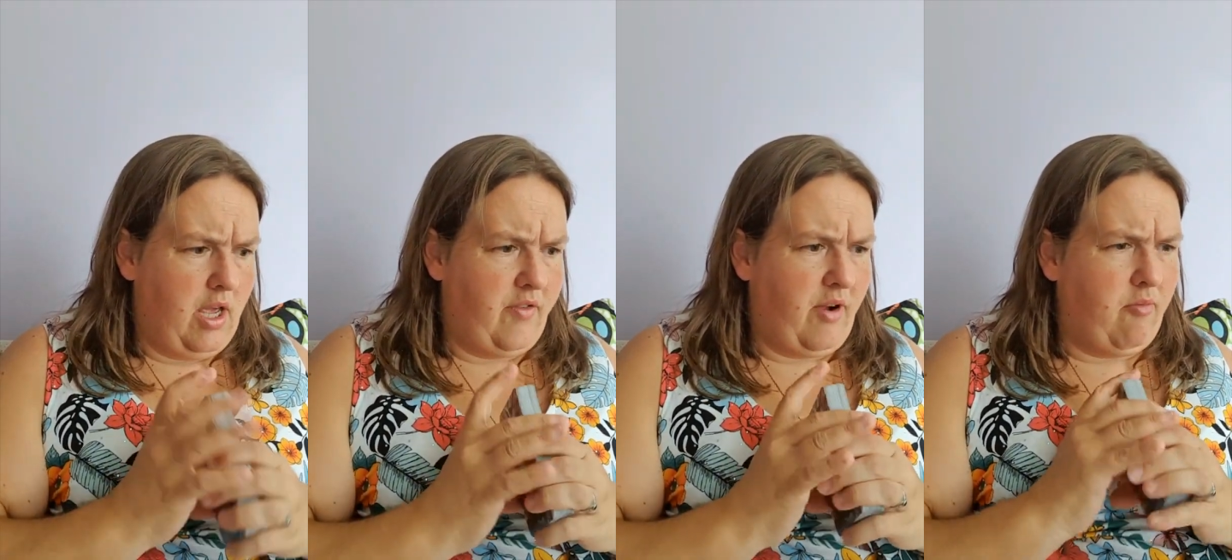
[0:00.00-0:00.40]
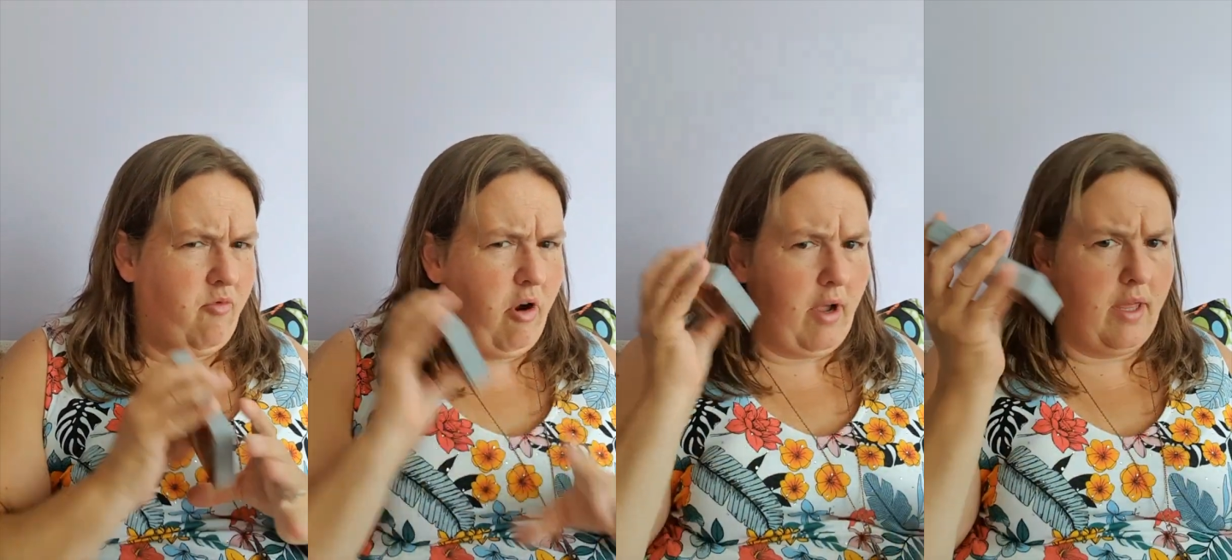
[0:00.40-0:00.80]
if I'm
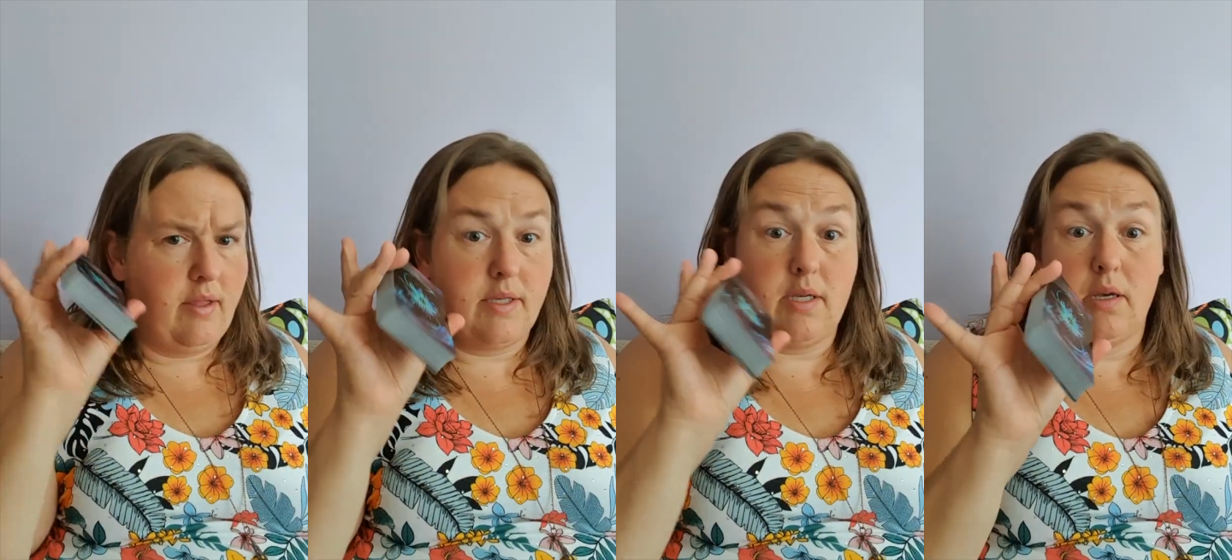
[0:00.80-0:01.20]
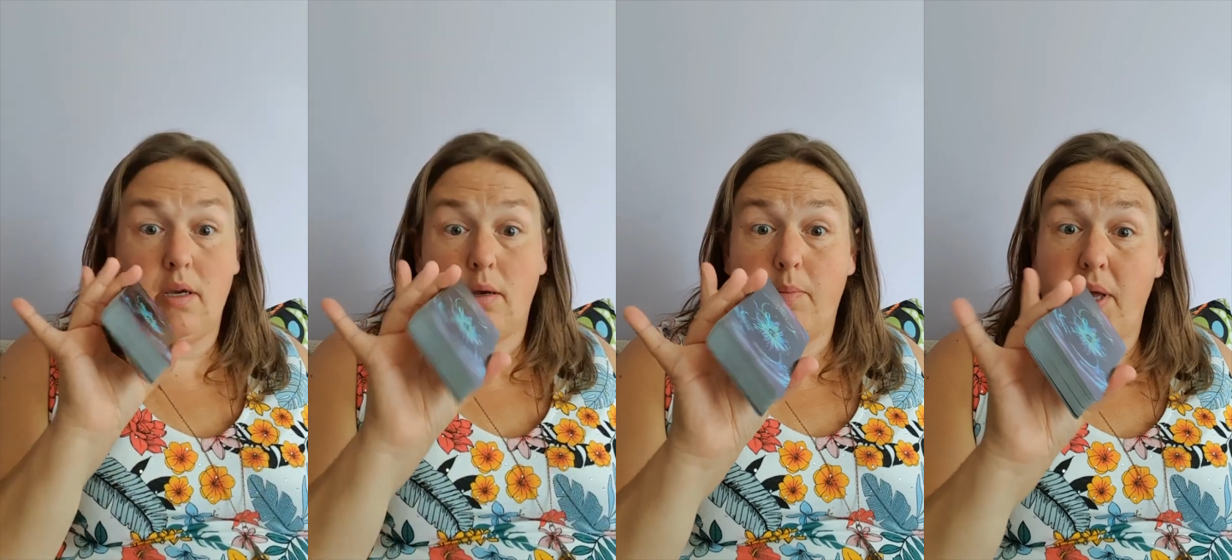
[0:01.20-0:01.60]
right, there's
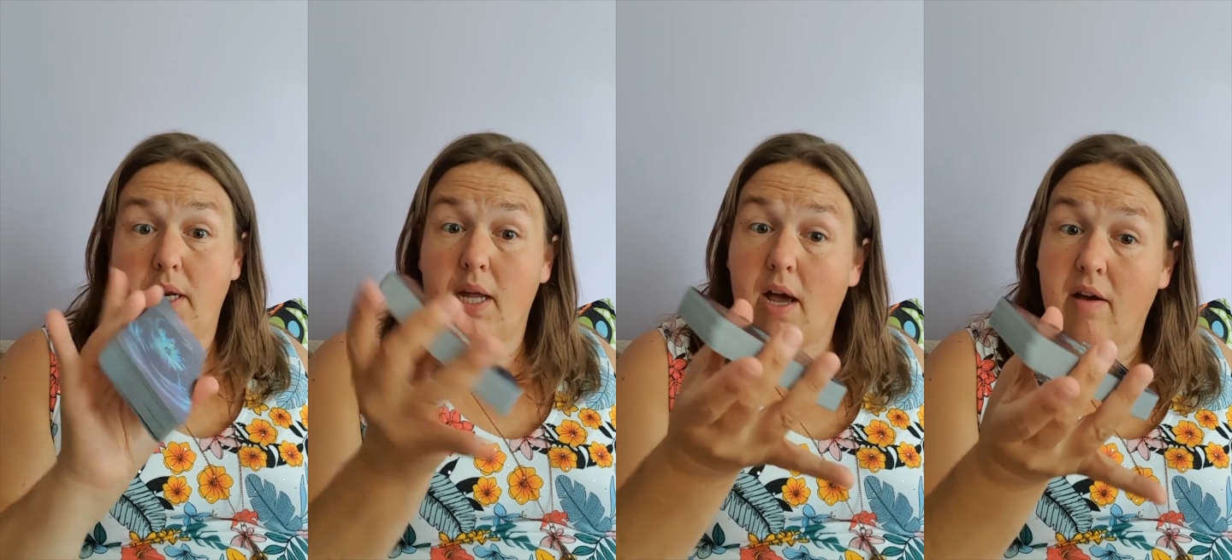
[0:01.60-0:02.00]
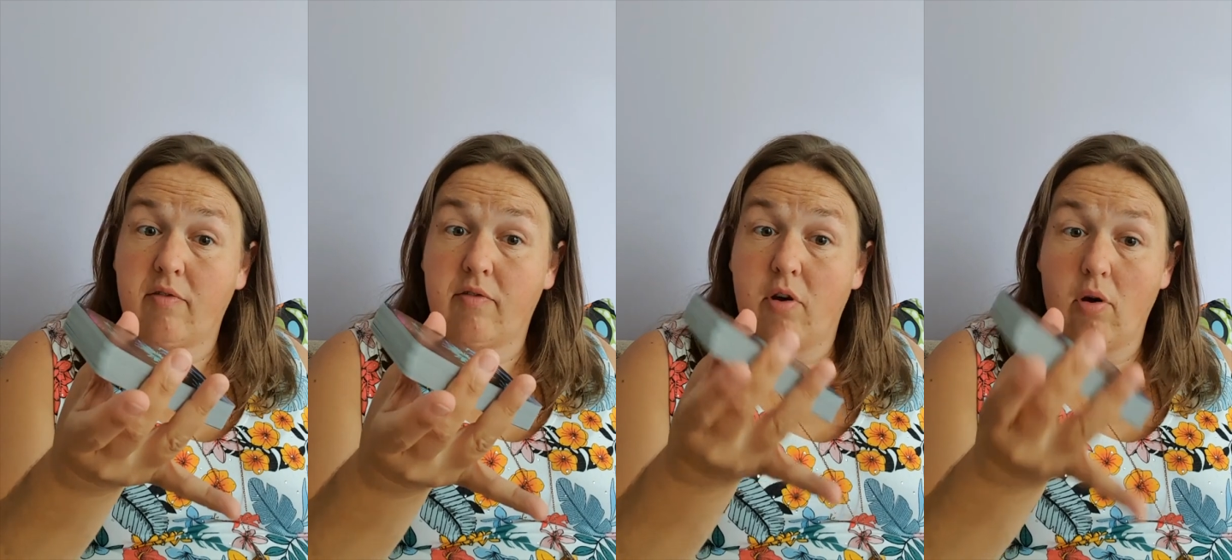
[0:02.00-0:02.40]
a PDF
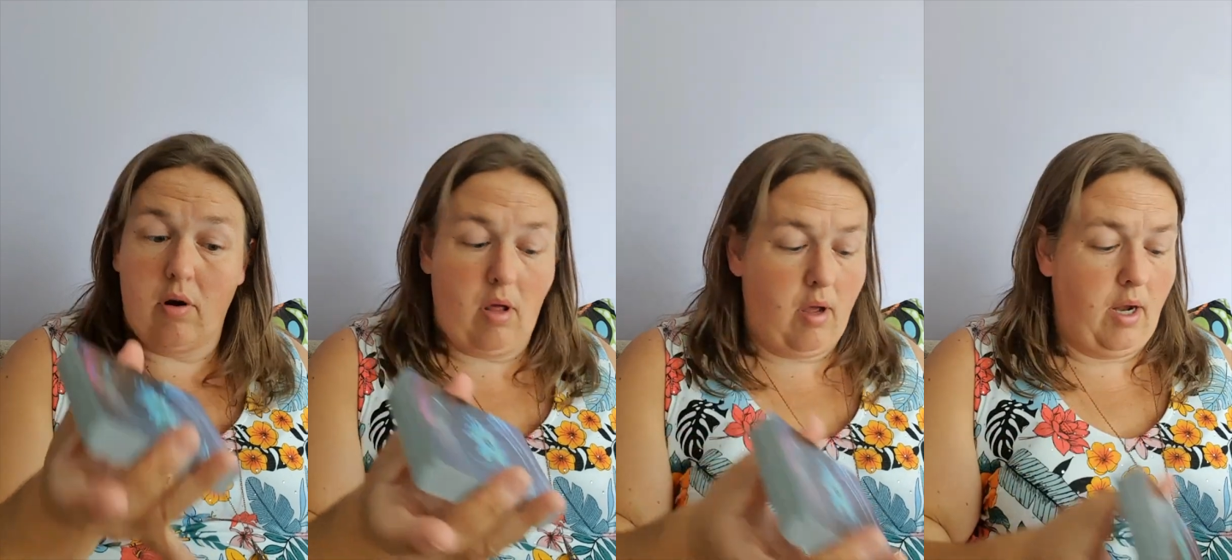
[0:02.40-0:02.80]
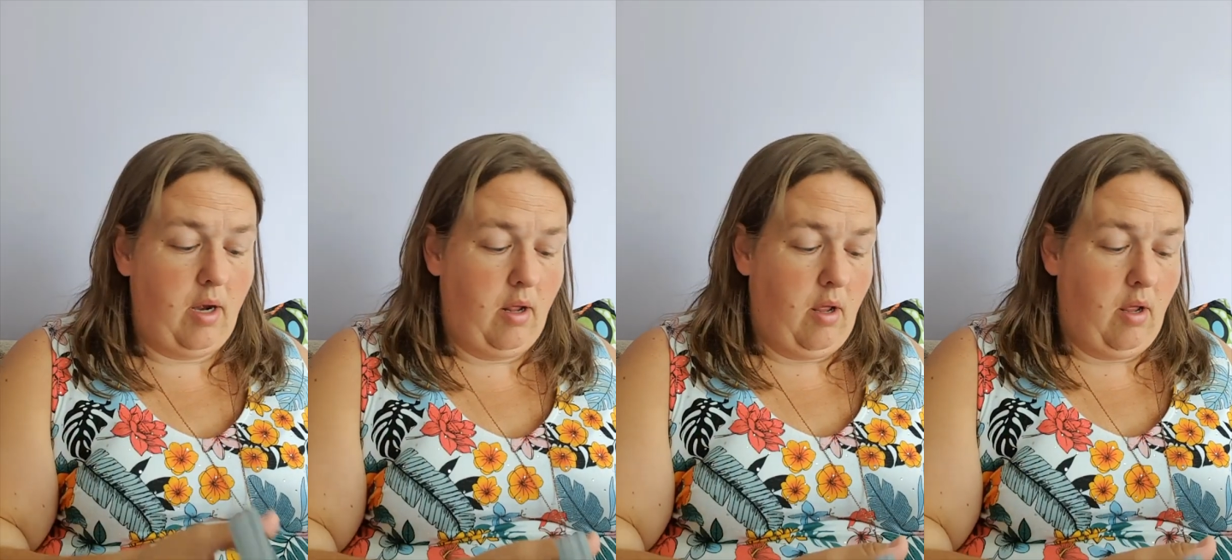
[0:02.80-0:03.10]
online